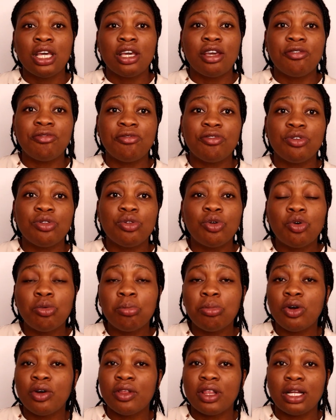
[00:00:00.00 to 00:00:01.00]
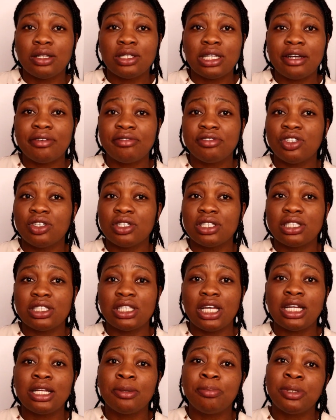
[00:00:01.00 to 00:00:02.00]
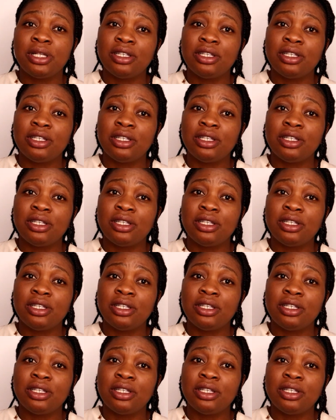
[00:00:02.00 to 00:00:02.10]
If you know more than I've just said,